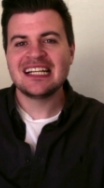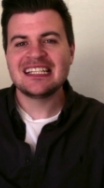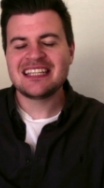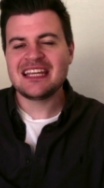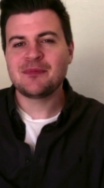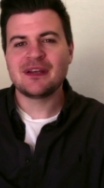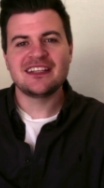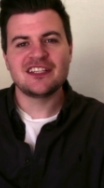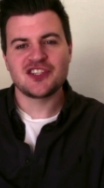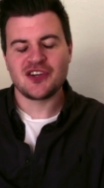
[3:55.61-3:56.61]
deeply
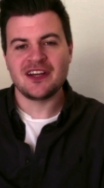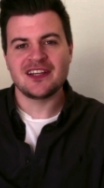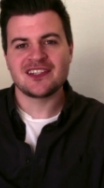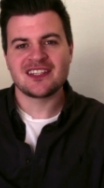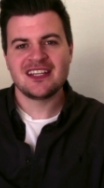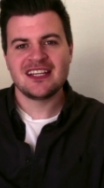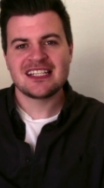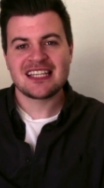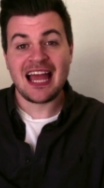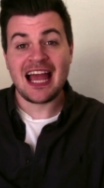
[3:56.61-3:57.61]
desires
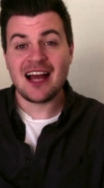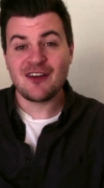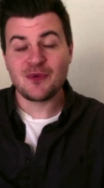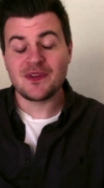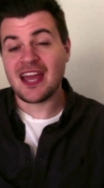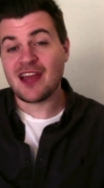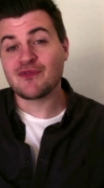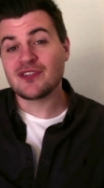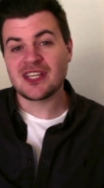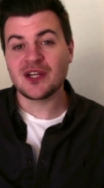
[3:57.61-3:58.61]
to have with every
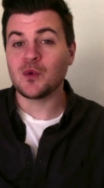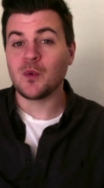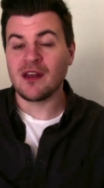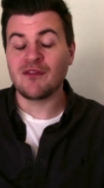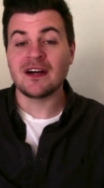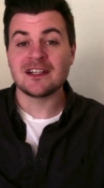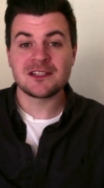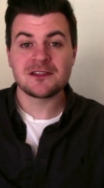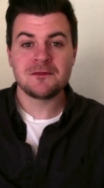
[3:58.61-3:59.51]
single one of us.